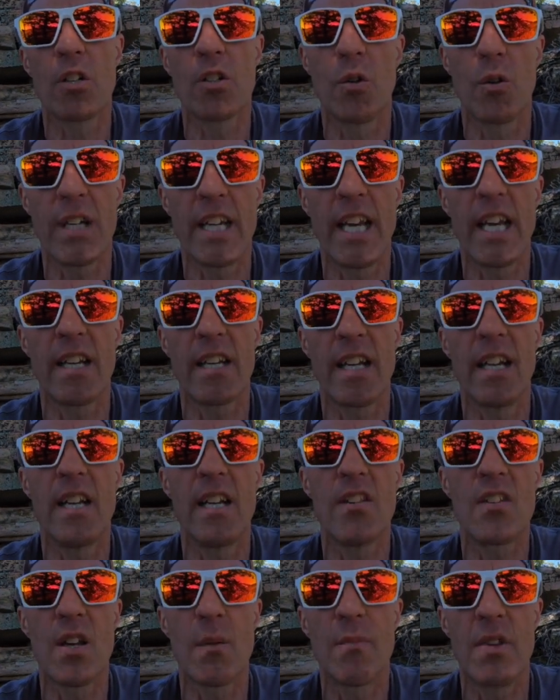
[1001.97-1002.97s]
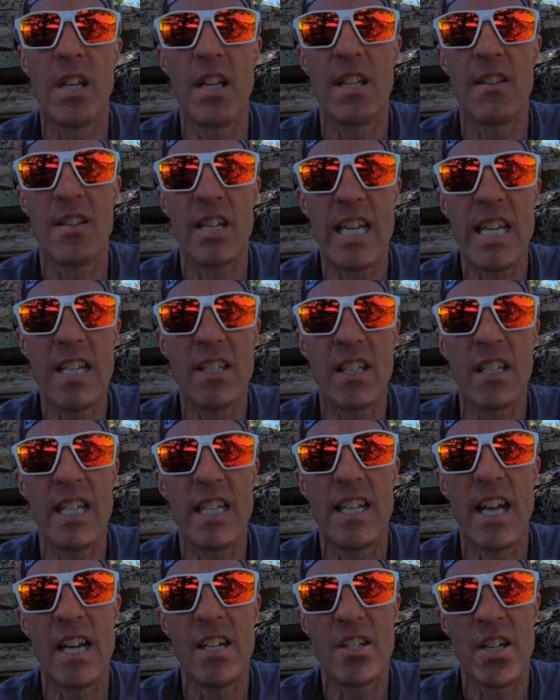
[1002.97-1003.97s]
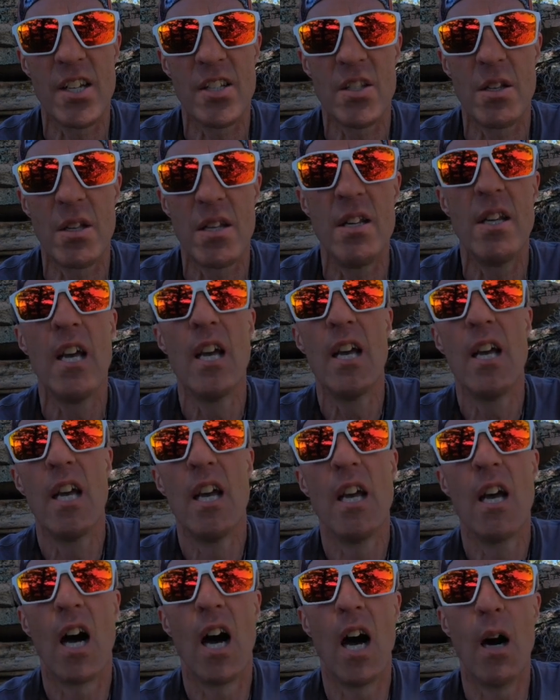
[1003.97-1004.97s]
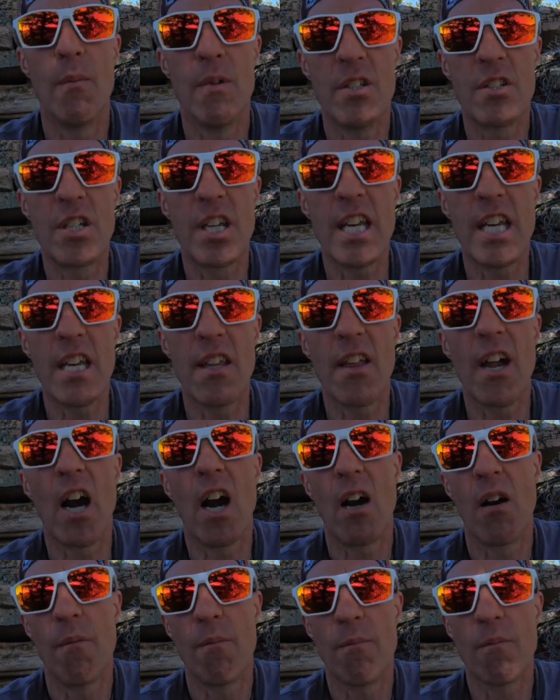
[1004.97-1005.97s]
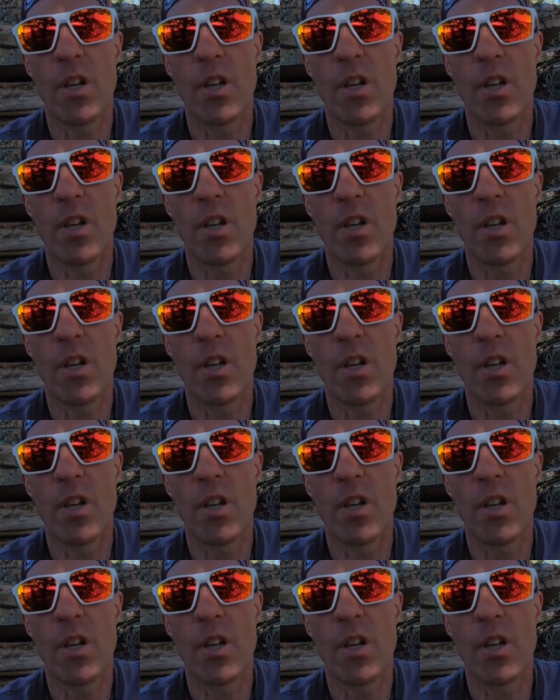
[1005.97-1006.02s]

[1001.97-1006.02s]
So again, getting something that's easily digested is key there.